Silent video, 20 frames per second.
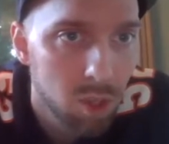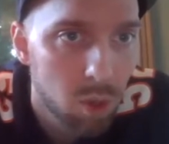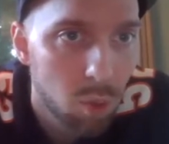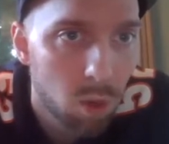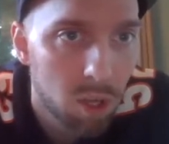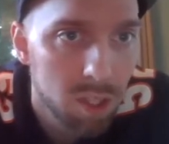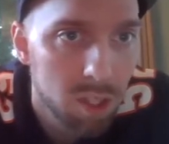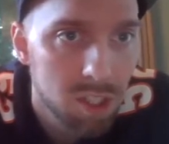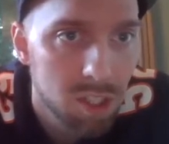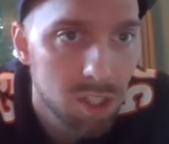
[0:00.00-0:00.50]

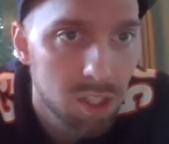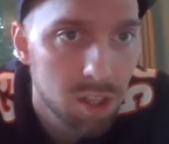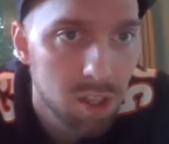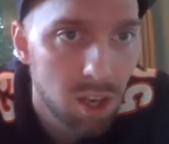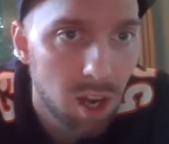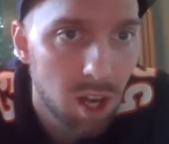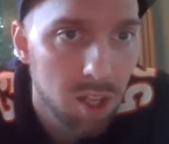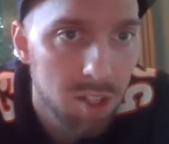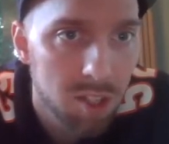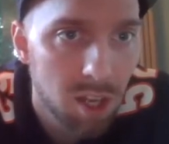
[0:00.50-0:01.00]
What's your
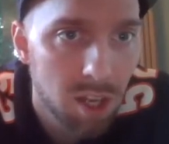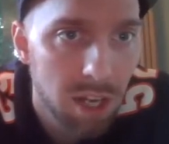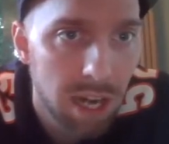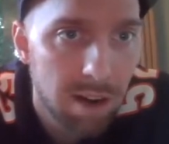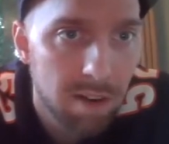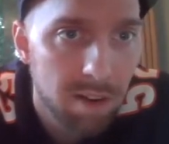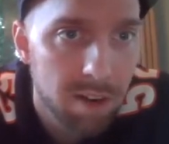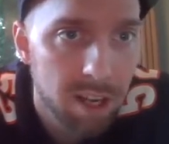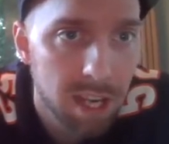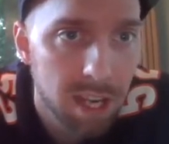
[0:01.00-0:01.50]
thoughts on
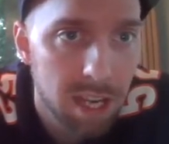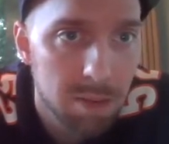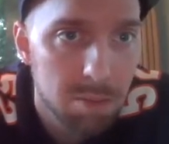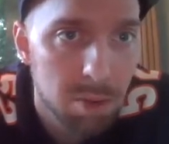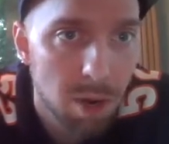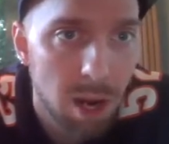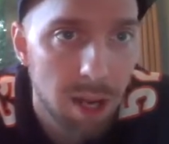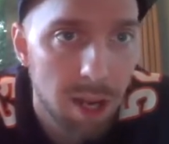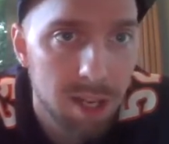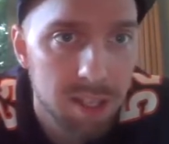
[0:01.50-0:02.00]
Eric
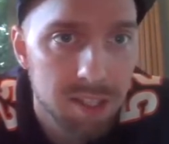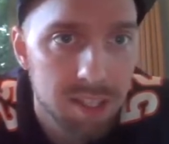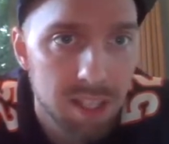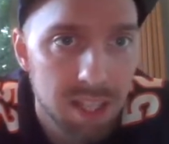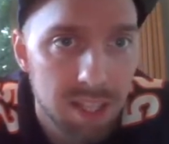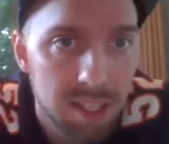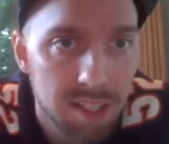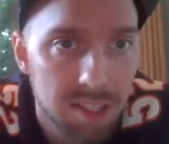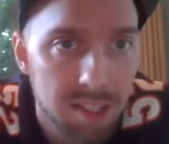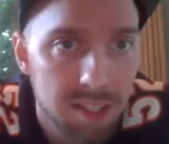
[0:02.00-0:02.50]
Ebron?
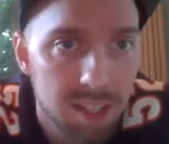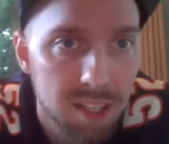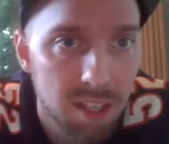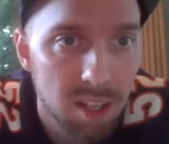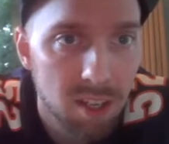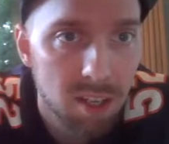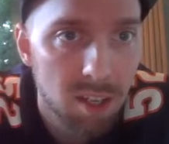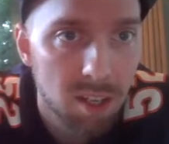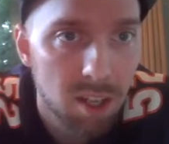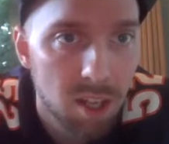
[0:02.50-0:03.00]

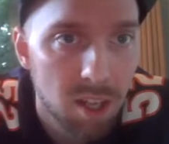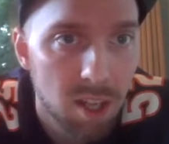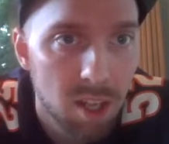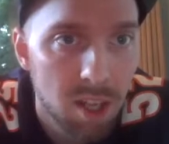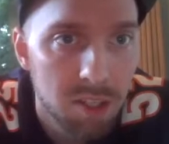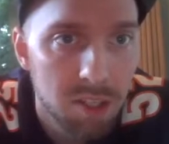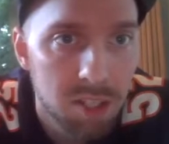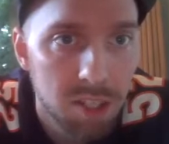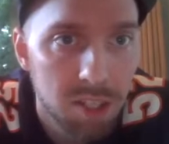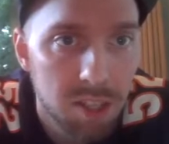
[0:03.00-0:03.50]

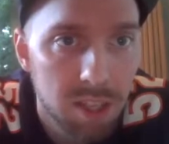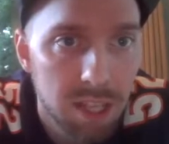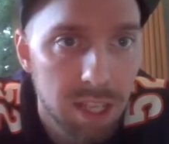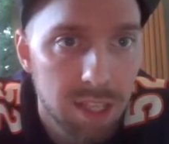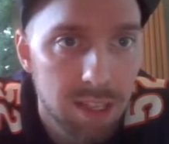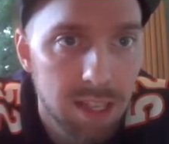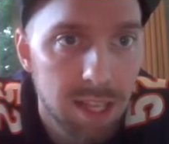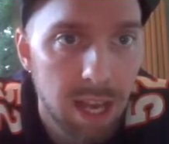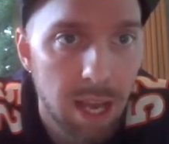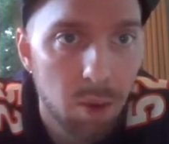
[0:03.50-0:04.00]
Do you
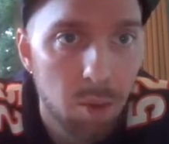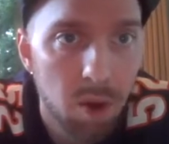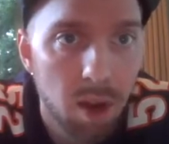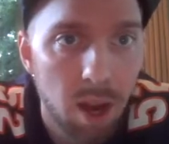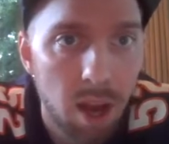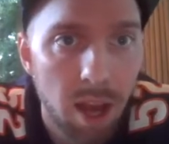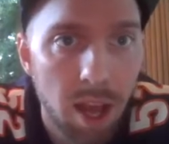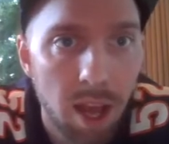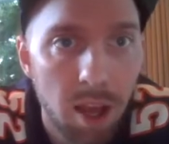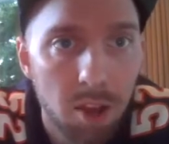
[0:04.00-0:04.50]
think that
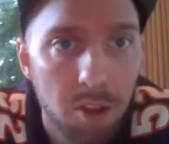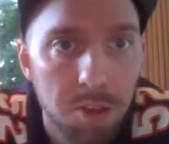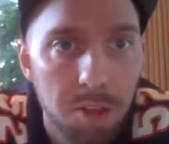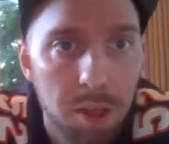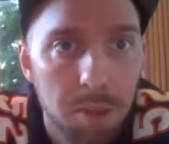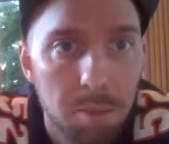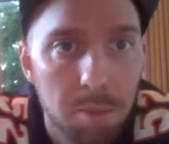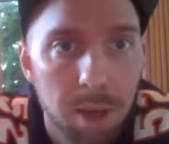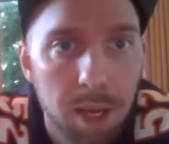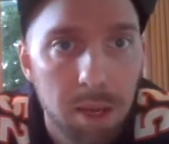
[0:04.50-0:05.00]
a
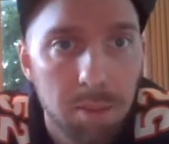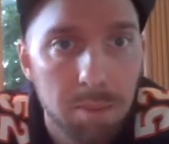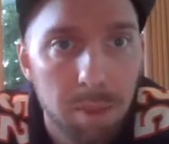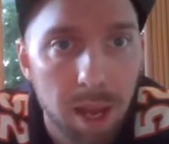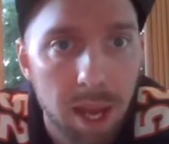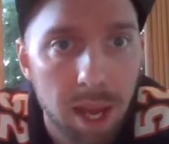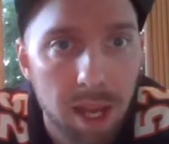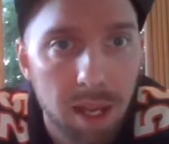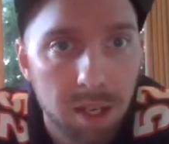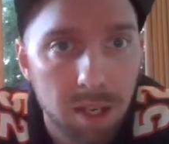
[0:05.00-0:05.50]
healthy Big
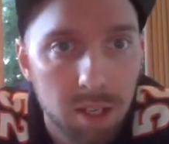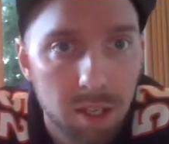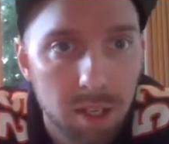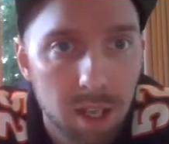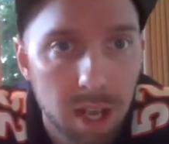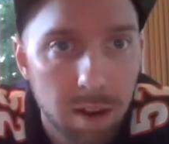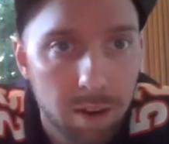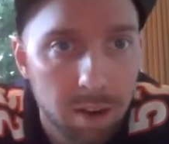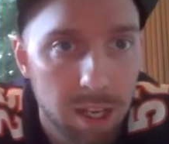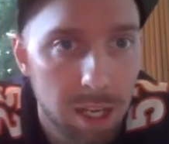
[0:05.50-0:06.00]
Ben,
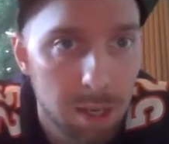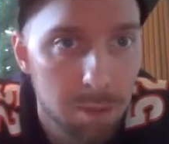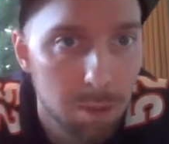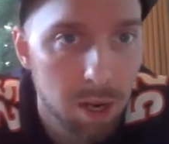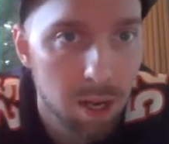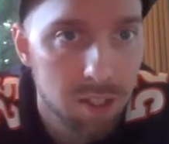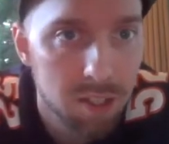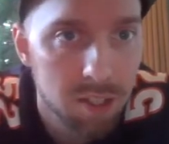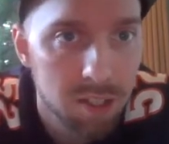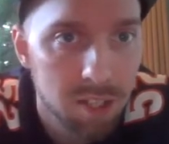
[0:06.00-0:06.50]
Eric
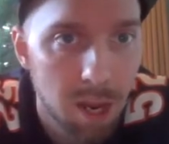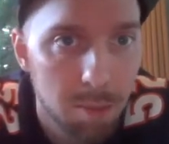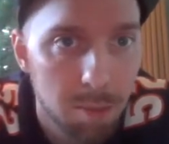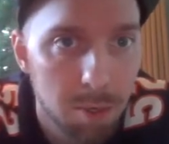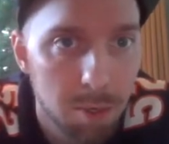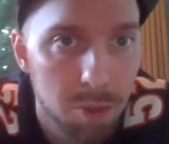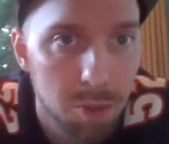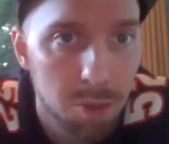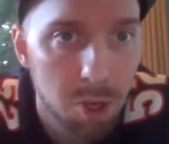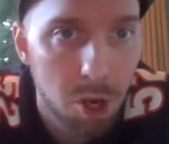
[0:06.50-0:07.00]
Ebron's
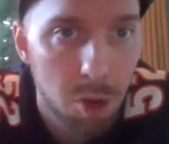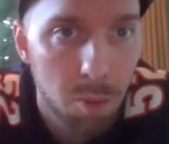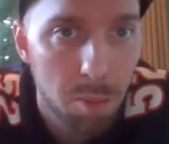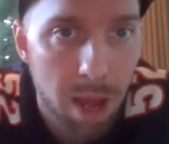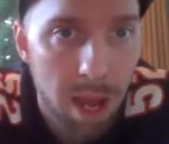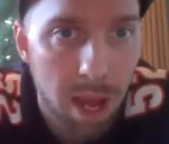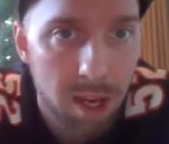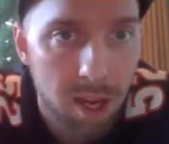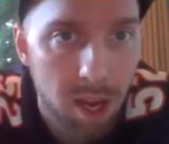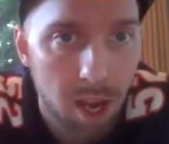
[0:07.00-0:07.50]
numbers will go
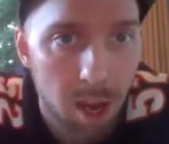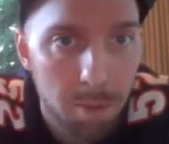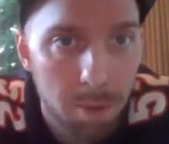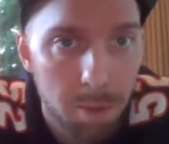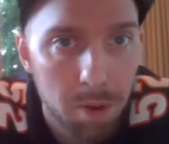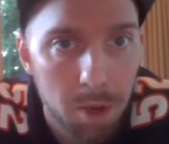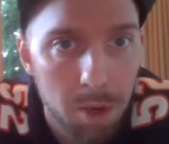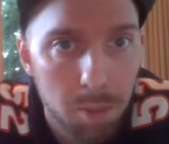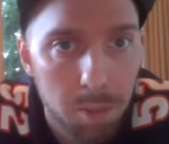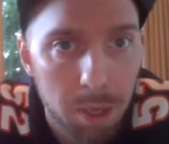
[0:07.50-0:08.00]
back up
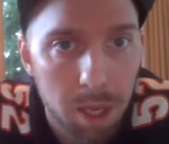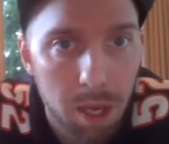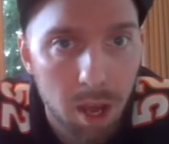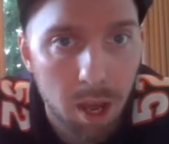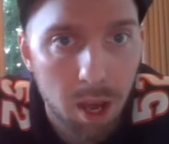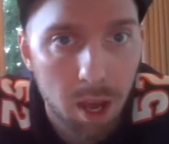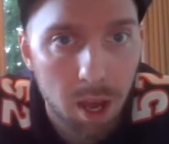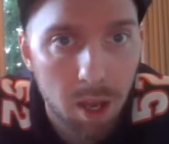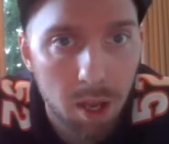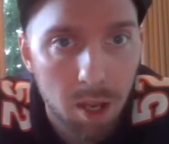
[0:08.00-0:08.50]
and it'll be
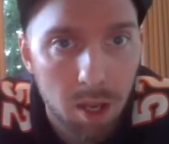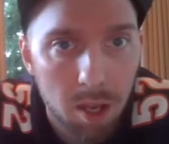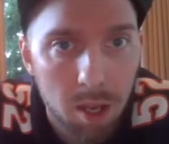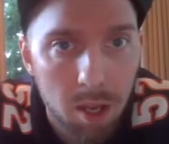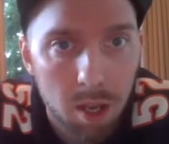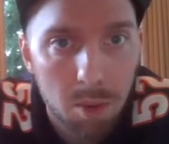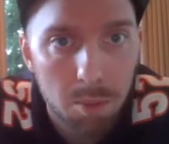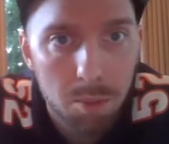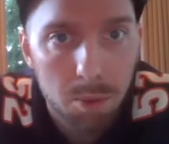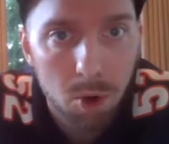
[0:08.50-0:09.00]
a
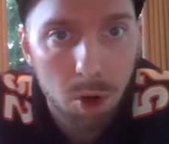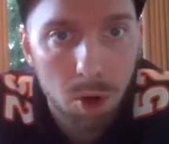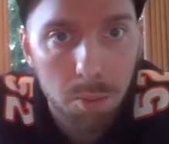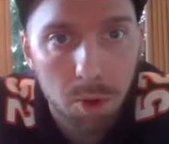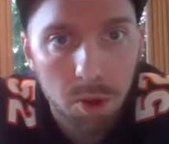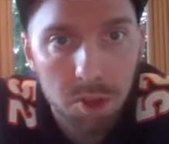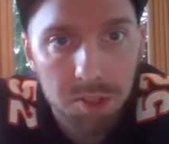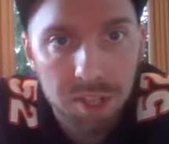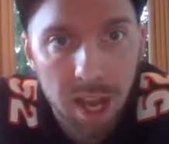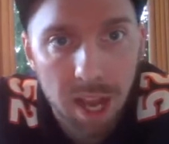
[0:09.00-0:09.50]
Pro
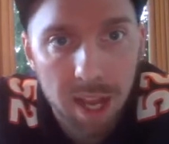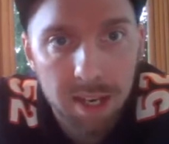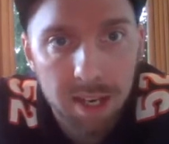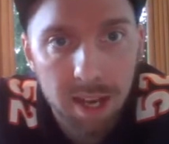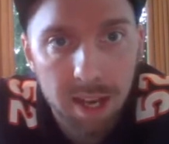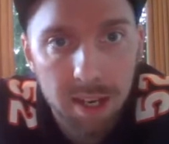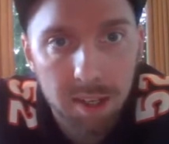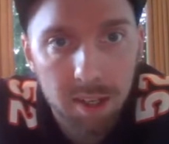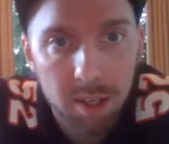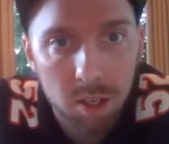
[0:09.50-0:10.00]
Bowl tight
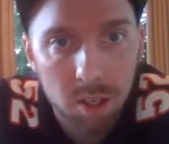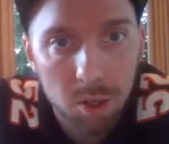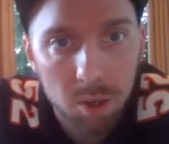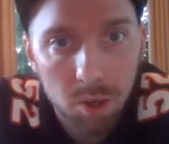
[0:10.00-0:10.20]
end?